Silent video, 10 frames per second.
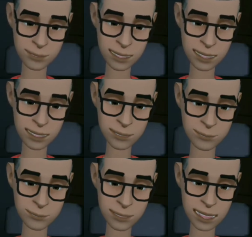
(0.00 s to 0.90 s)
And
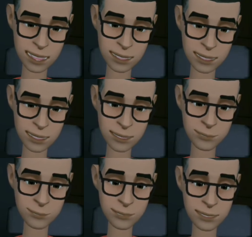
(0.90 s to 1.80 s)
hey guys,
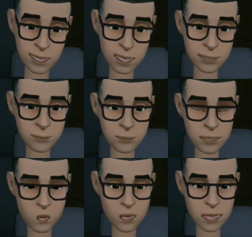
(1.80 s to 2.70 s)
learn
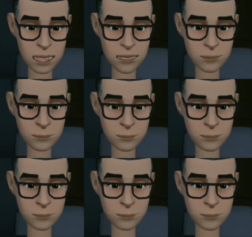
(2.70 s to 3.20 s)
to forgive.